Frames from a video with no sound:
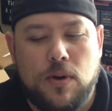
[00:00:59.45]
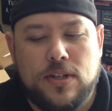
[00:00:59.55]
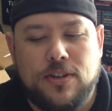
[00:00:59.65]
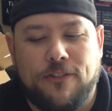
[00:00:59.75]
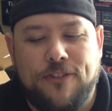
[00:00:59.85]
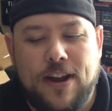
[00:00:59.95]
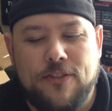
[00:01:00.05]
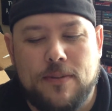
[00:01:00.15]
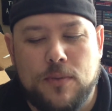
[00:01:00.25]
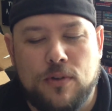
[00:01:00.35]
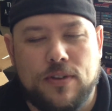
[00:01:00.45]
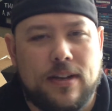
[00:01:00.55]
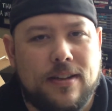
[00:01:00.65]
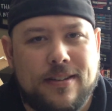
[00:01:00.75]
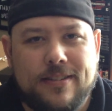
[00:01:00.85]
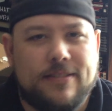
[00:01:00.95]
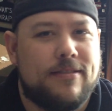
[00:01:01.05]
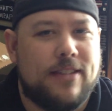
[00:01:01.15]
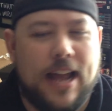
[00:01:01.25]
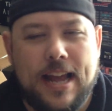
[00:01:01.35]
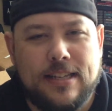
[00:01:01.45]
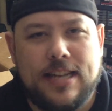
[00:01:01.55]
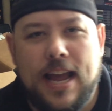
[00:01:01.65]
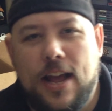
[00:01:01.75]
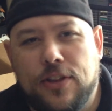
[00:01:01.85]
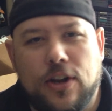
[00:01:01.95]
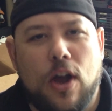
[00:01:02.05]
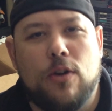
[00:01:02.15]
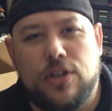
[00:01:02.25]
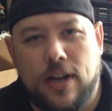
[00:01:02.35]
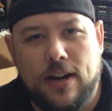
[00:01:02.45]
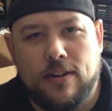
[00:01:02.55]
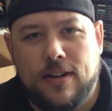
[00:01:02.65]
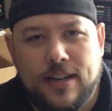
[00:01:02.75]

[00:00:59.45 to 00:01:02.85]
what is your favorite movie? Hands down, Negotiator.